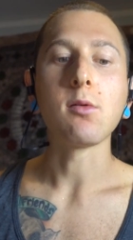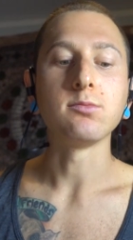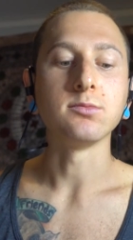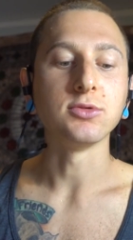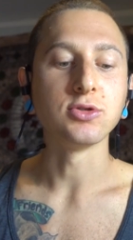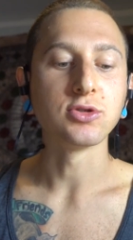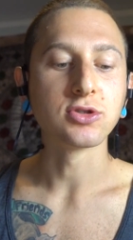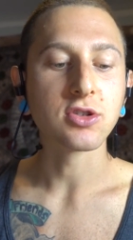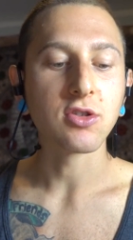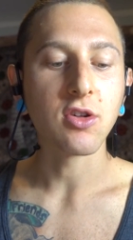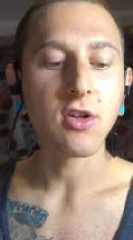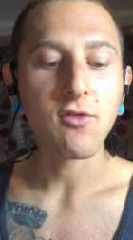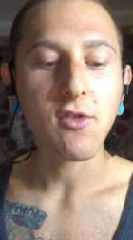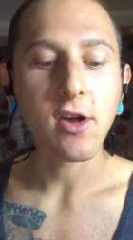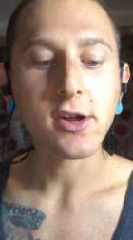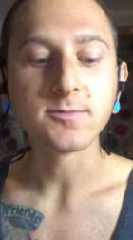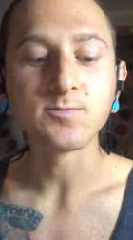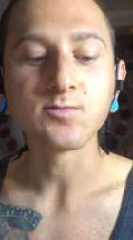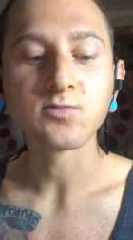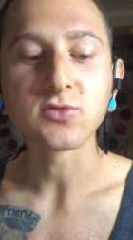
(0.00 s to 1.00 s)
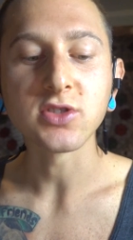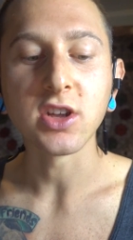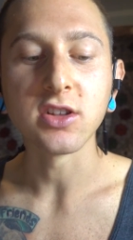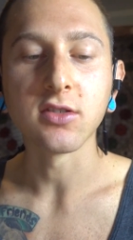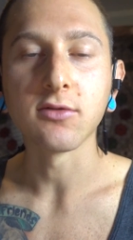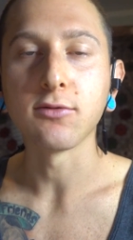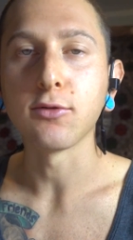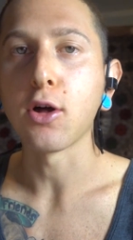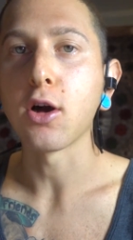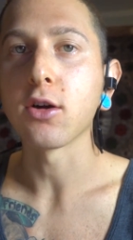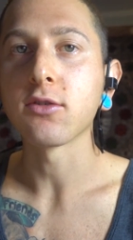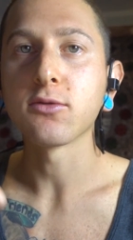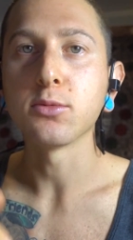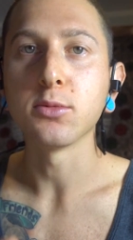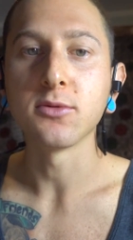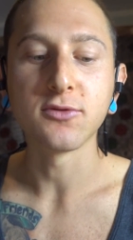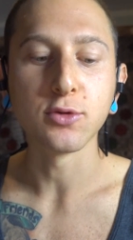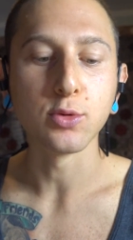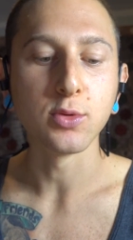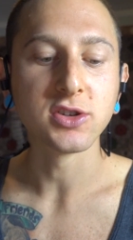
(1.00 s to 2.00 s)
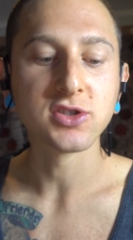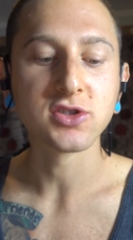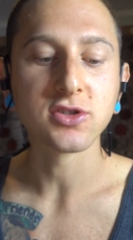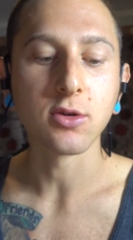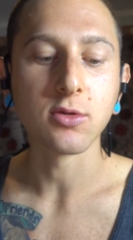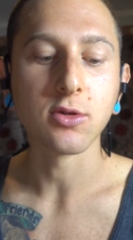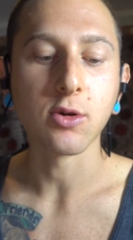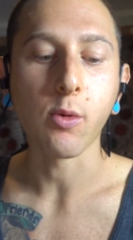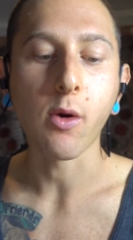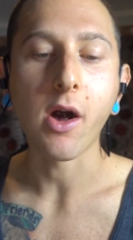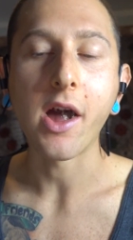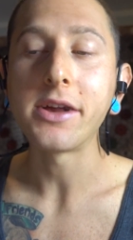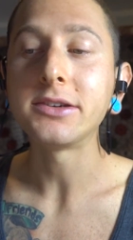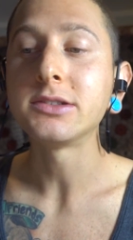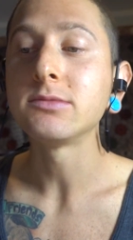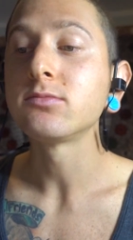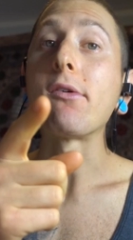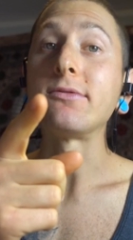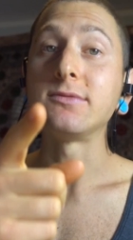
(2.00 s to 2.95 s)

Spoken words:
musical event, and a vlog from a few weeks ago in Hawaii.